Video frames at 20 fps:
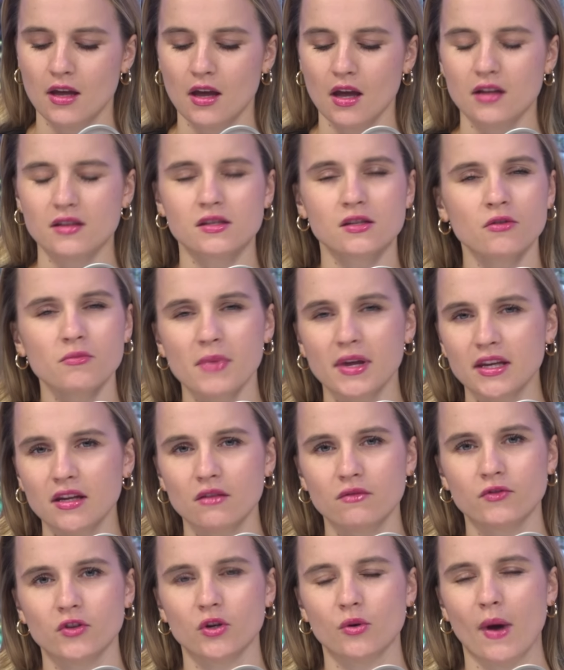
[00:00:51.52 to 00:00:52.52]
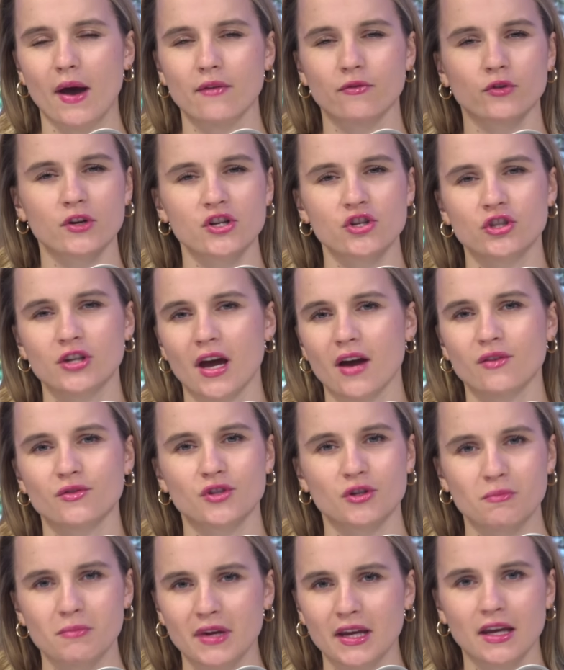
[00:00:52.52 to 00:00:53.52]
And so many of you have reached out
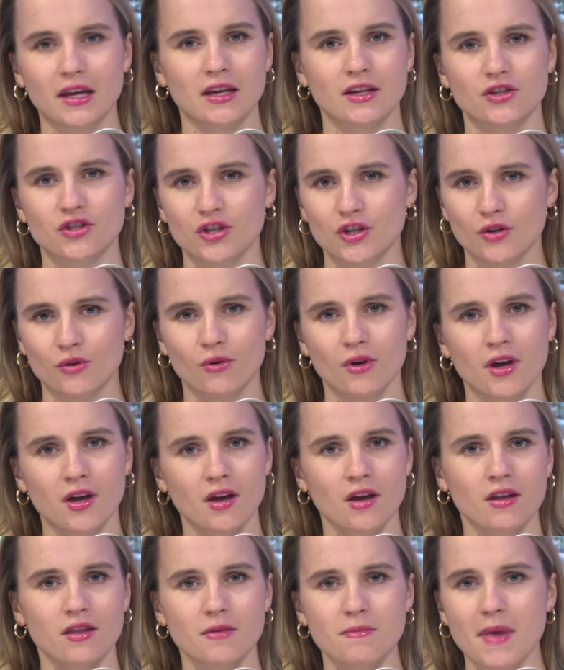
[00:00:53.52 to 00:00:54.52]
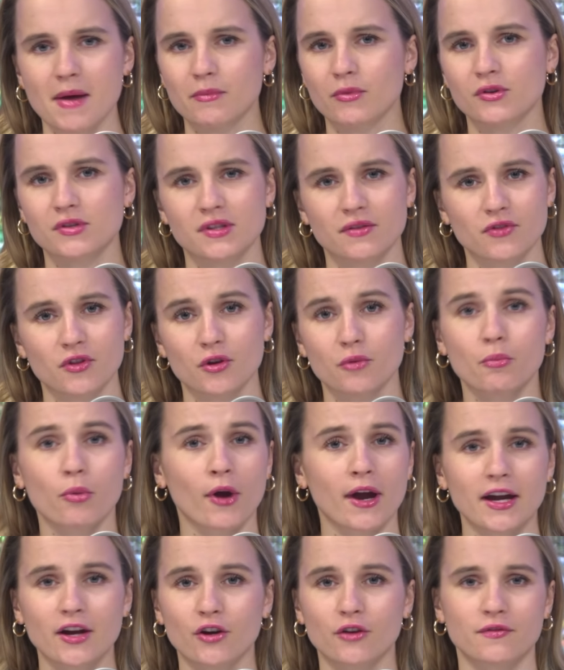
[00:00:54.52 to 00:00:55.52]
to me and to the members of the
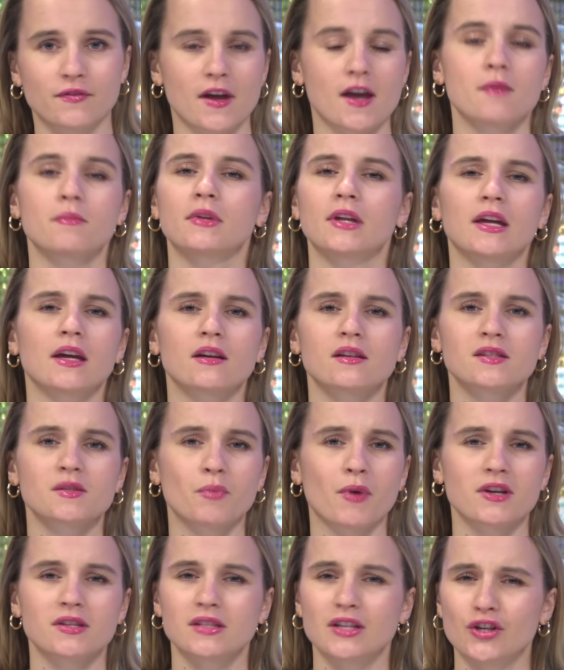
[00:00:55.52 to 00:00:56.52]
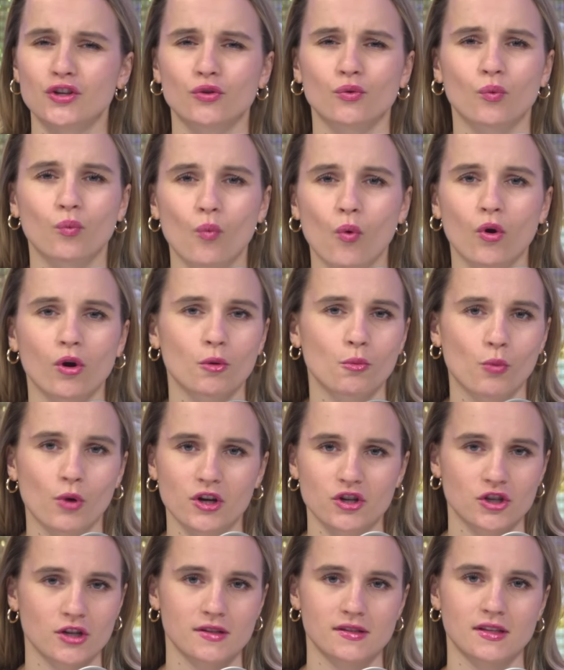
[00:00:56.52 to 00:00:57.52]
Prager family expressing your warm
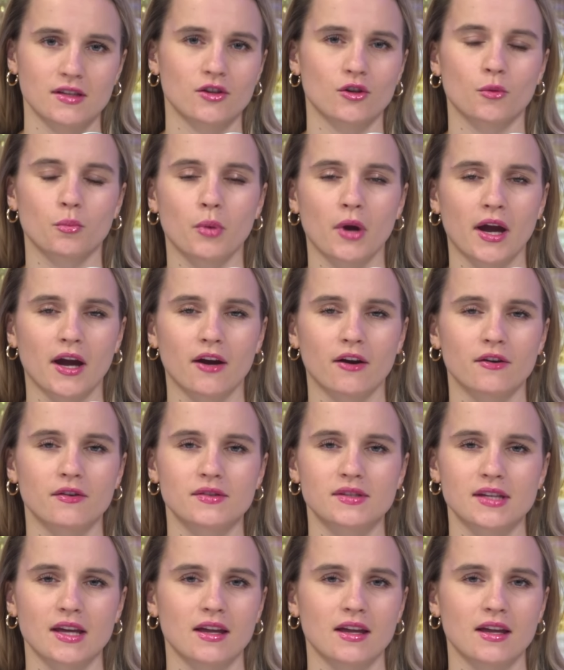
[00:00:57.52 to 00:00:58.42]
wishes and your prayers,